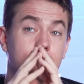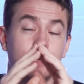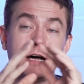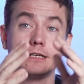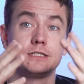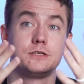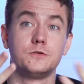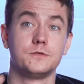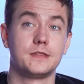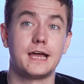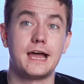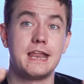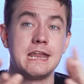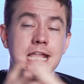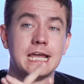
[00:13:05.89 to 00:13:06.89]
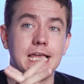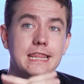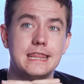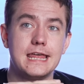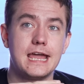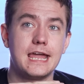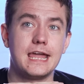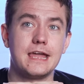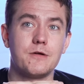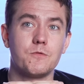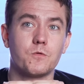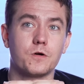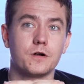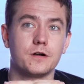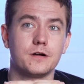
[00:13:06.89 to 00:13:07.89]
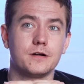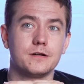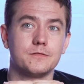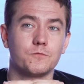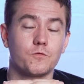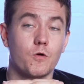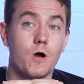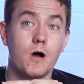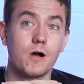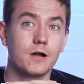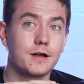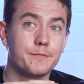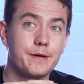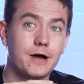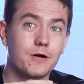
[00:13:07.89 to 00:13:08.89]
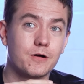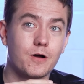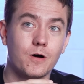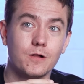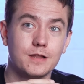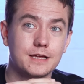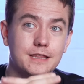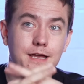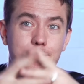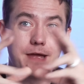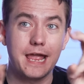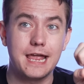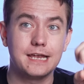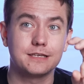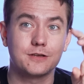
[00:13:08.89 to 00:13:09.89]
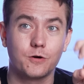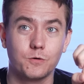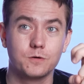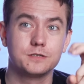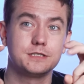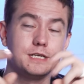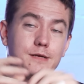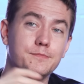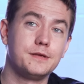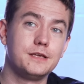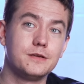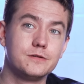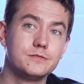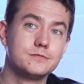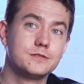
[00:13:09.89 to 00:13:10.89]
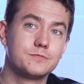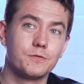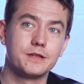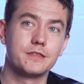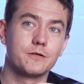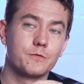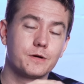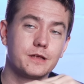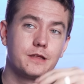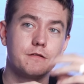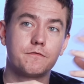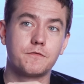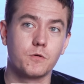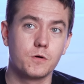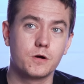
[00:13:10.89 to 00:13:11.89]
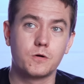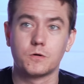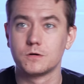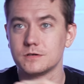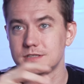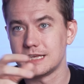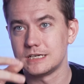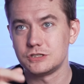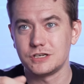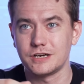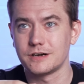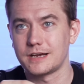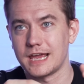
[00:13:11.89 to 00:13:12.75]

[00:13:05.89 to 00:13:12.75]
lawsuit that they were wrong about calling them eight core CPUs when they're really four cores that share